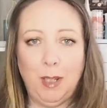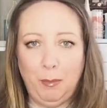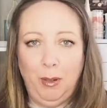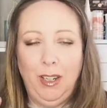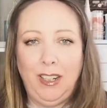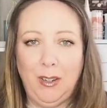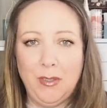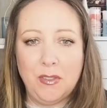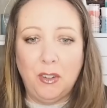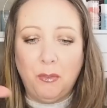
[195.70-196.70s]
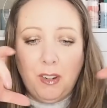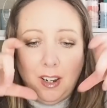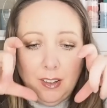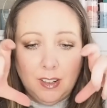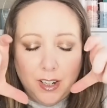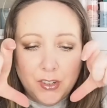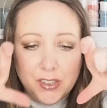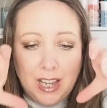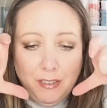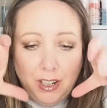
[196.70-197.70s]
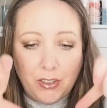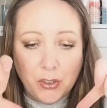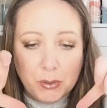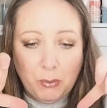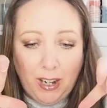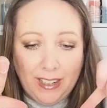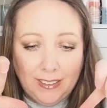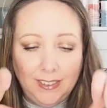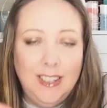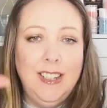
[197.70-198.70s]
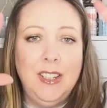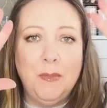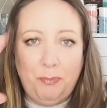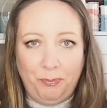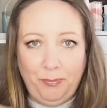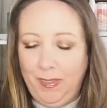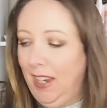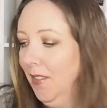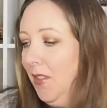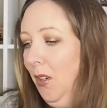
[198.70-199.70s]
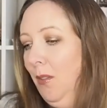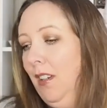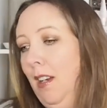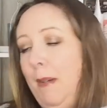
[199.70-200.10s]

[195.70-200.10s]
put like loads of stuff, not kind of just have it at just one angle. Yeah, so I